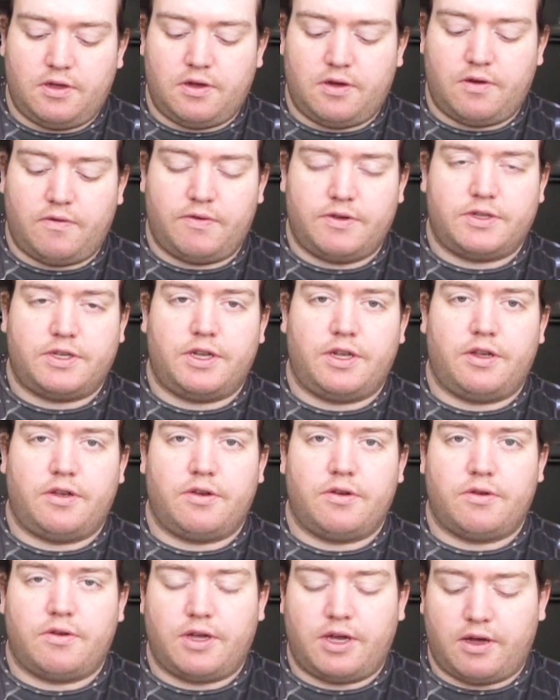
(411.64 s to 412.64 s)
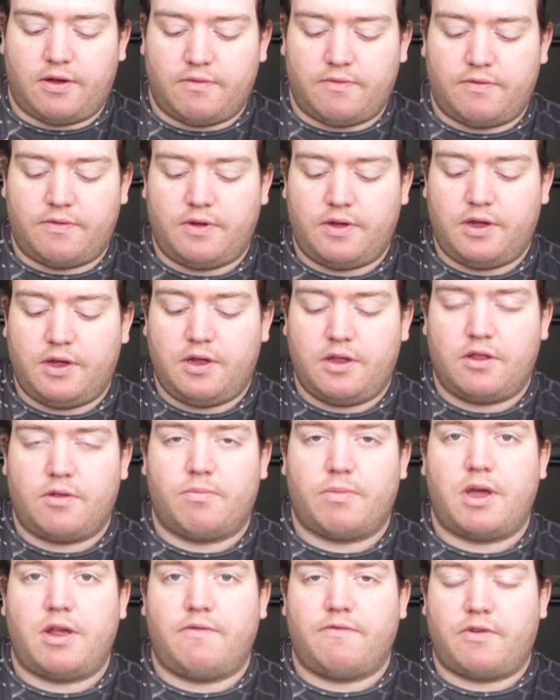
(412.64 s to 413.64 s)
obviously you'll have
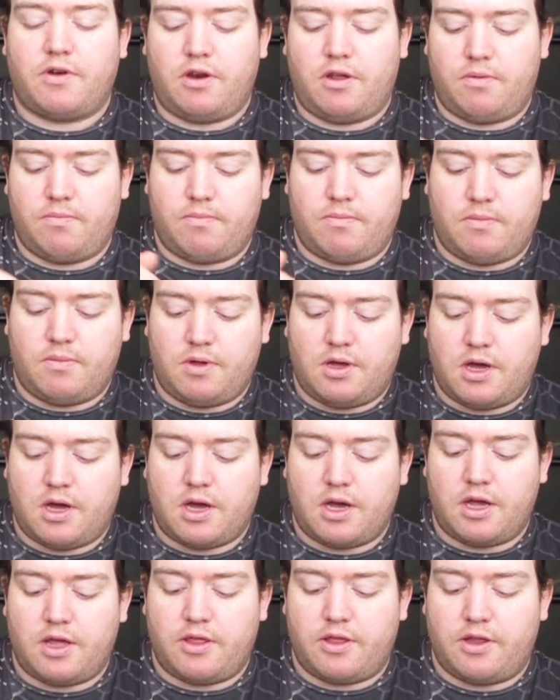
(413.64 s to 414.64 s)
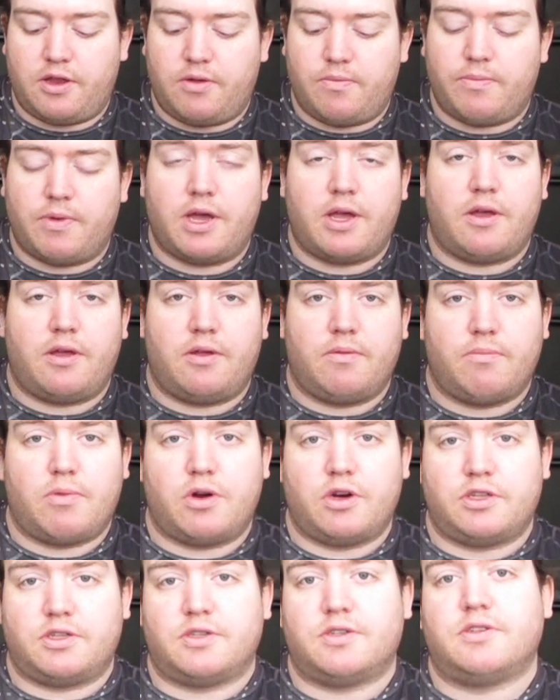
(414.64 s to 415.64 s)
main volume higher than your
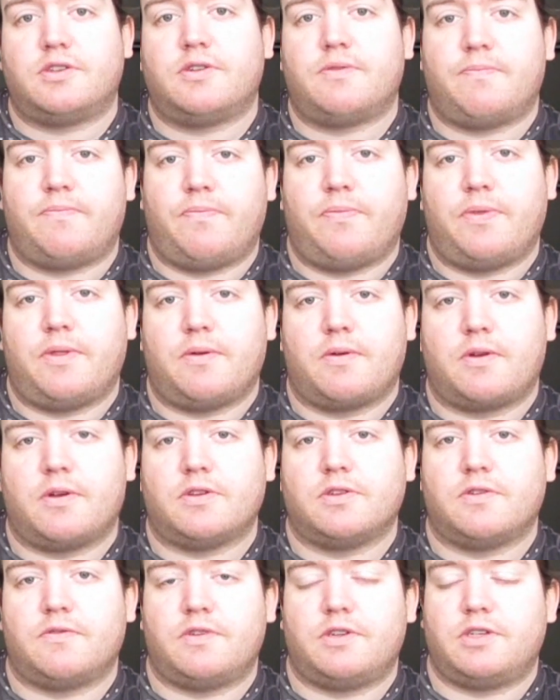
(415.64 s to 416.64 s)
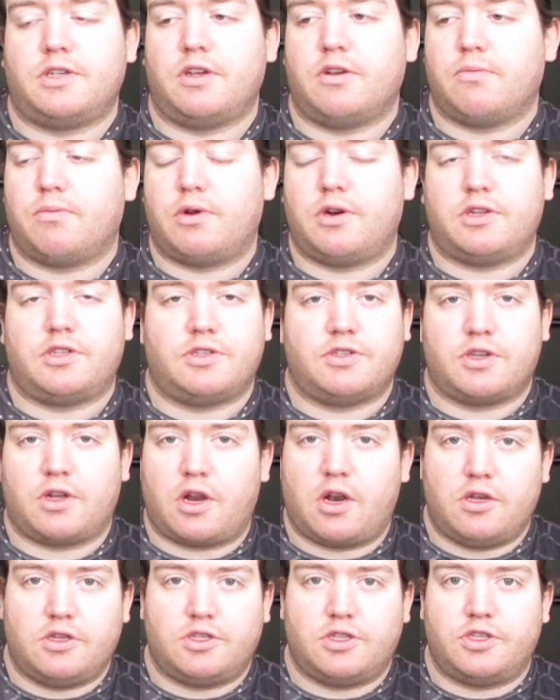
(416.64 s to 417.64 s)
monitors, because obviously your monitors are
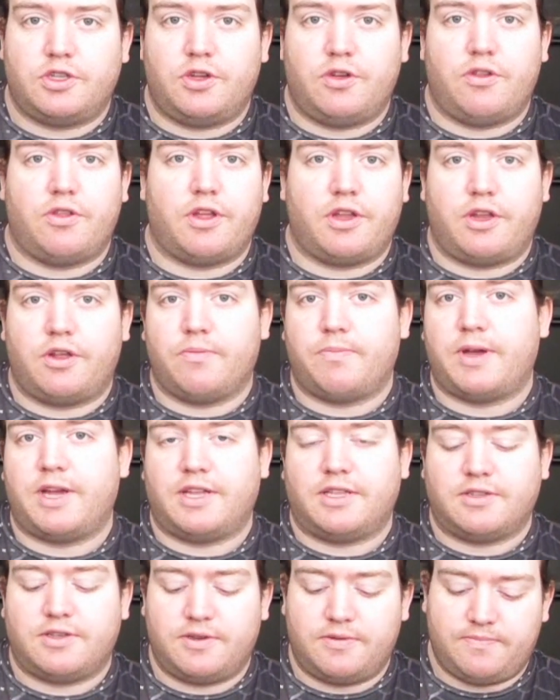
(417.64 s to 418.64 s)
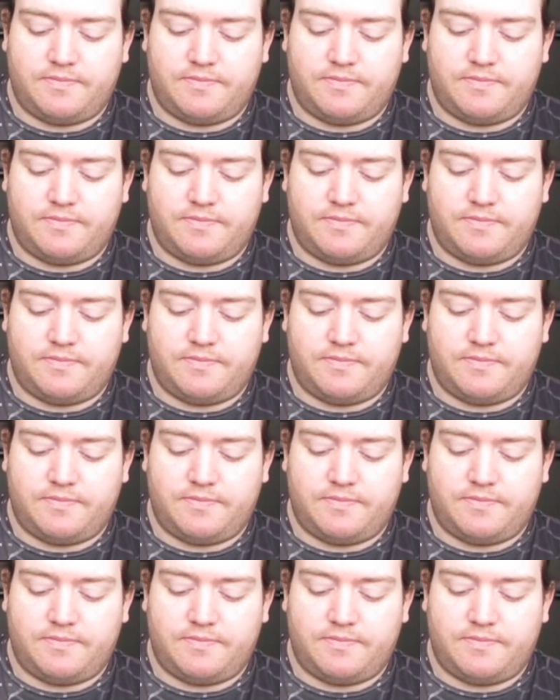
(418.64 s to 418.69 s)
closer to you than your mains.